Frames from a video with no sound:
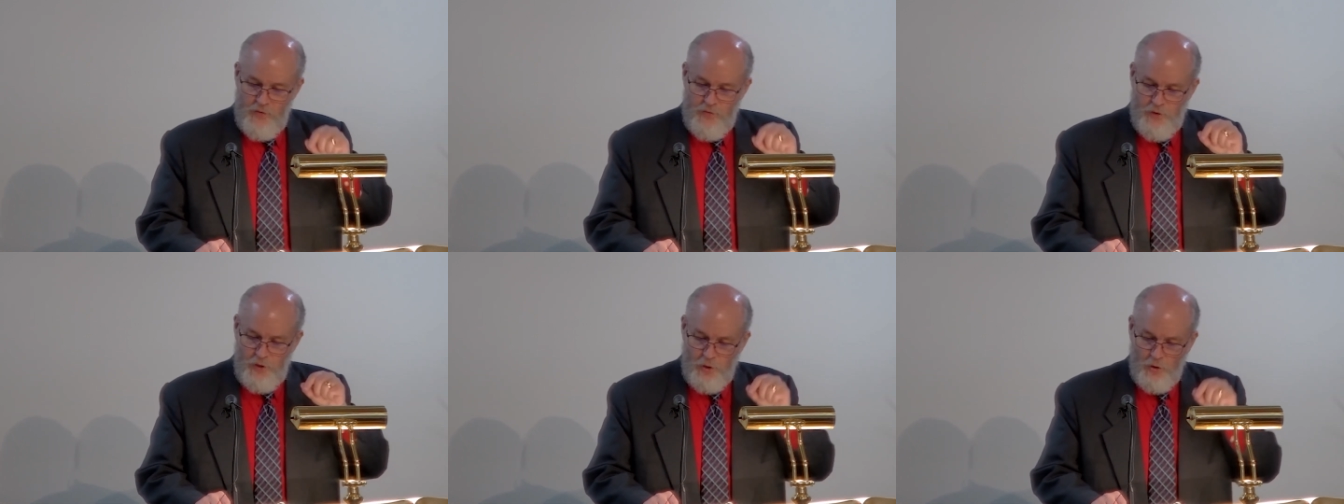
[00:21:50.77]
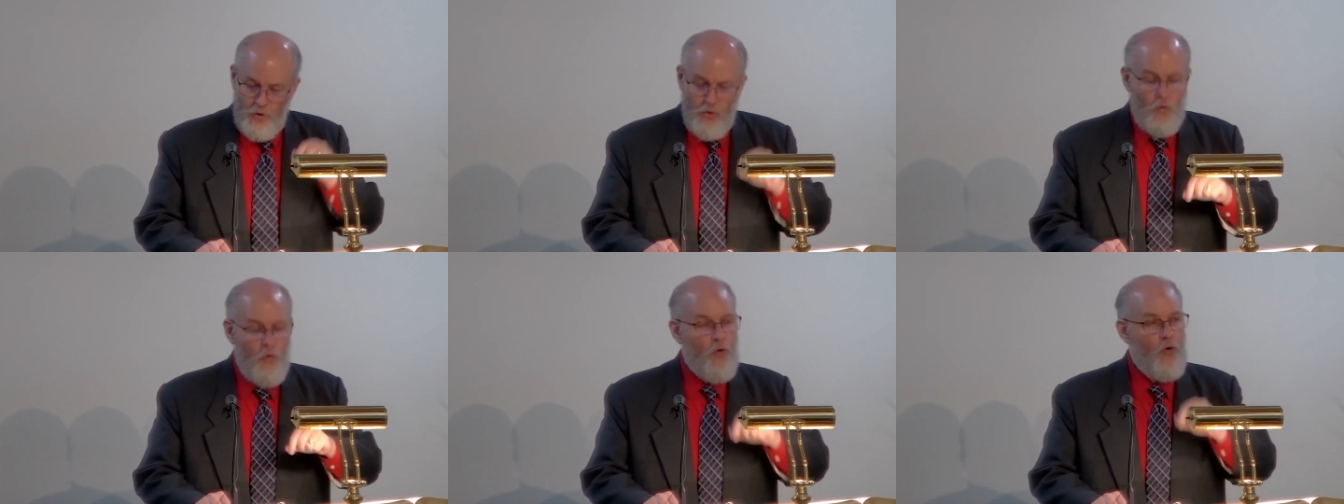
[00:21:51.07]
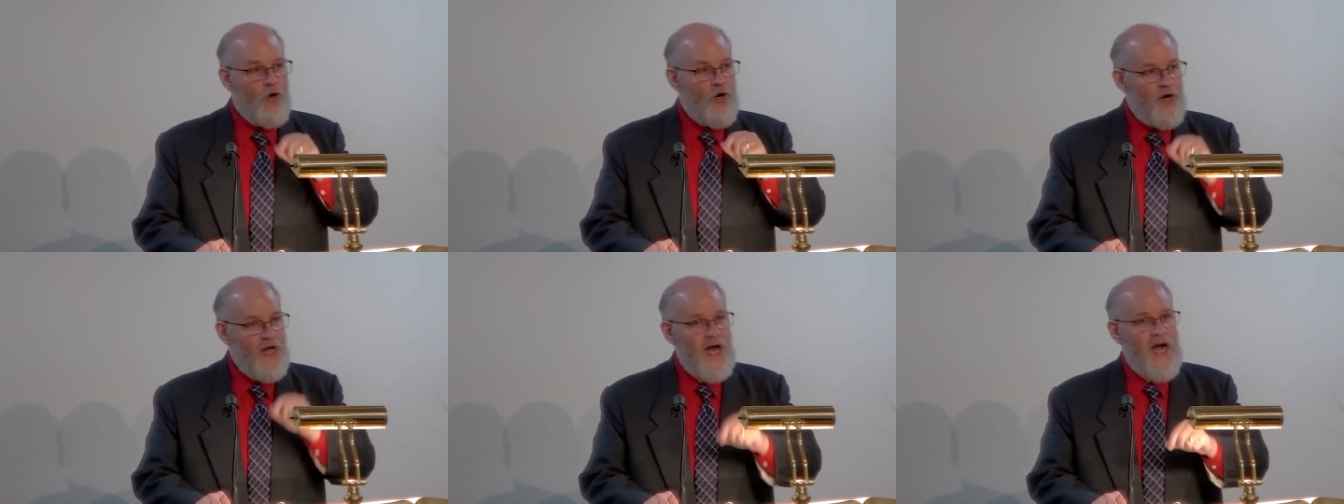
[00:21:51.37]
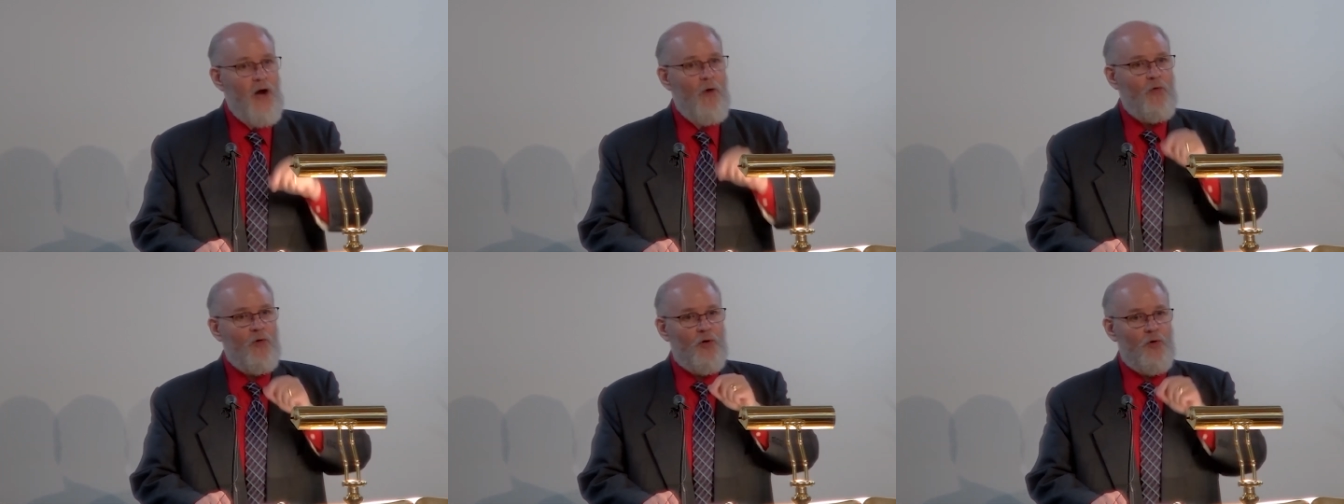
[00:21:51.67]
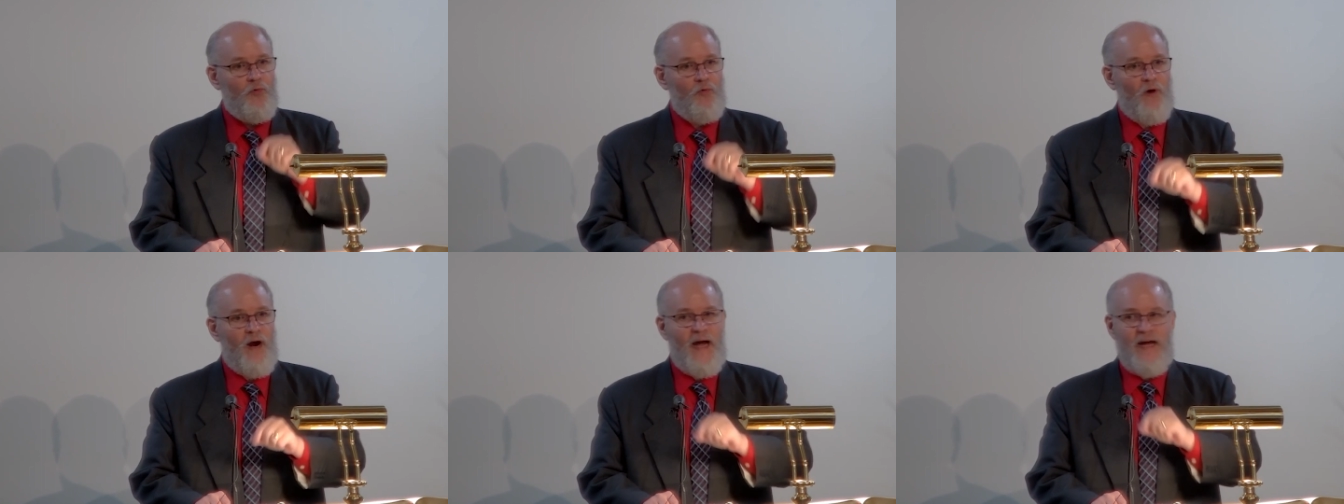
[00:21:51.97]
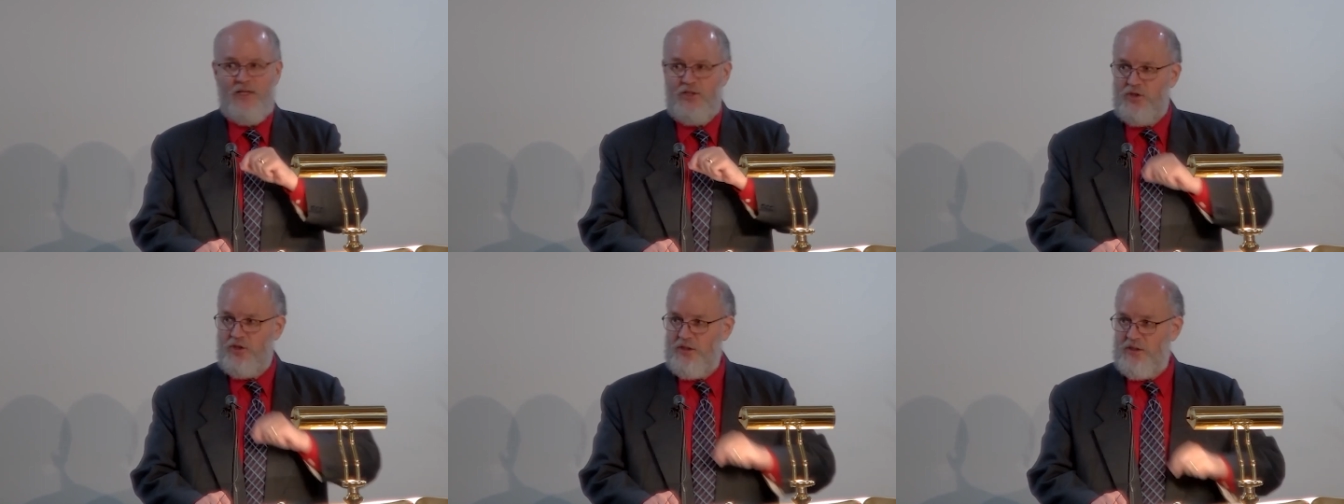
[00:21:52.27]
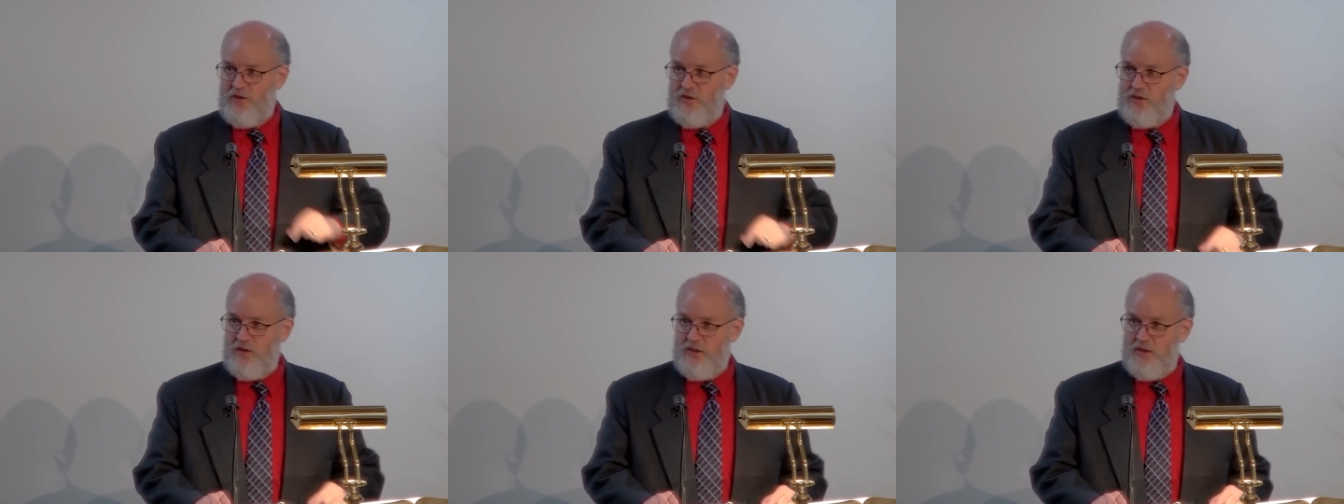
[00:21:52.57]
the Lord our
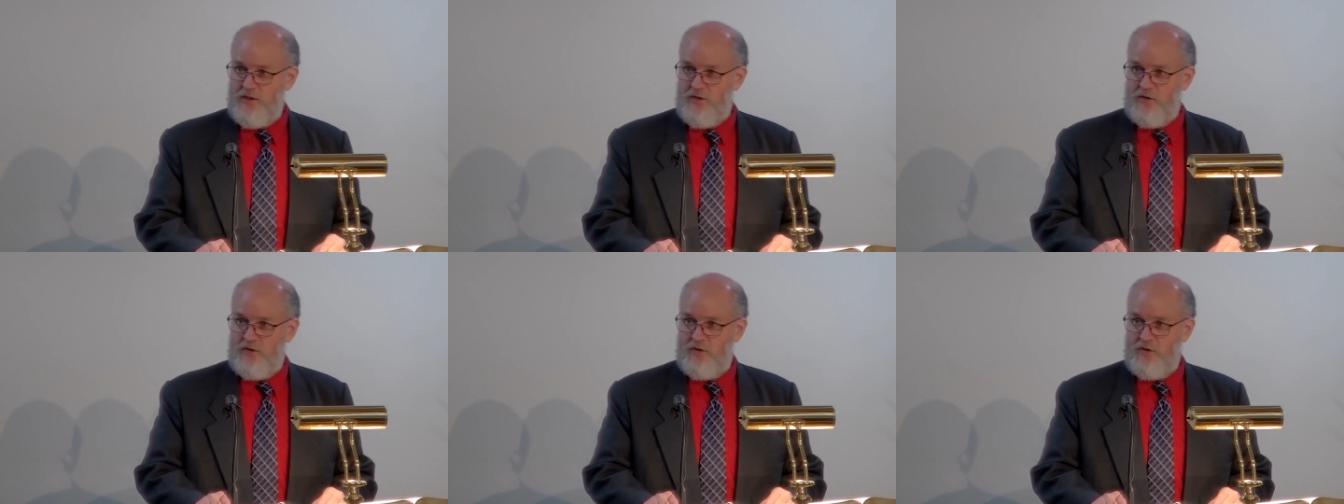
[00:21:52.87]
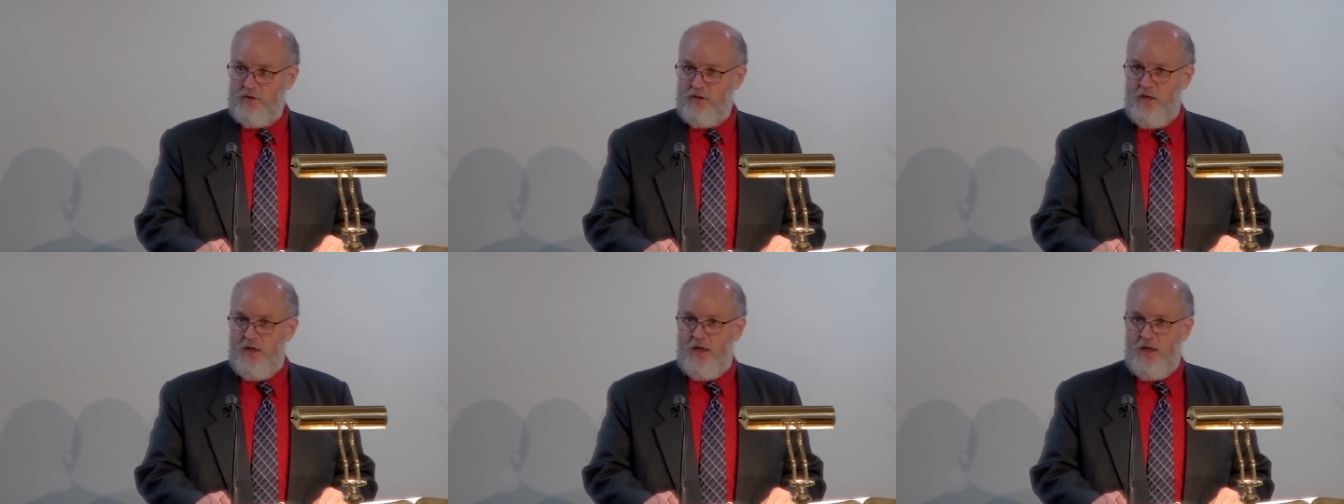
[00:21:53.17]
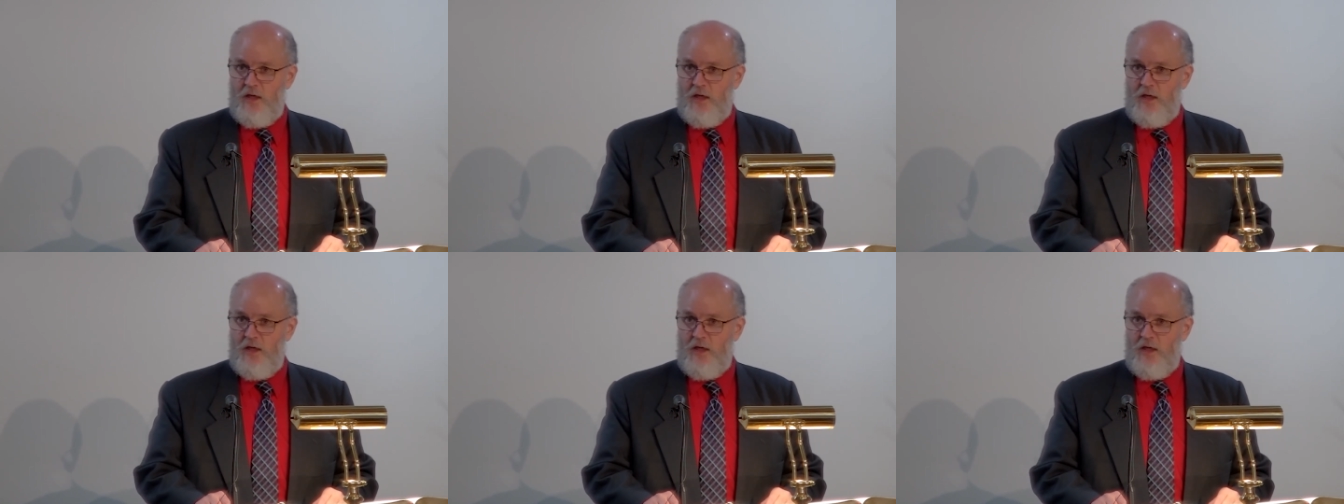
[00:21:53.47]
righteousness.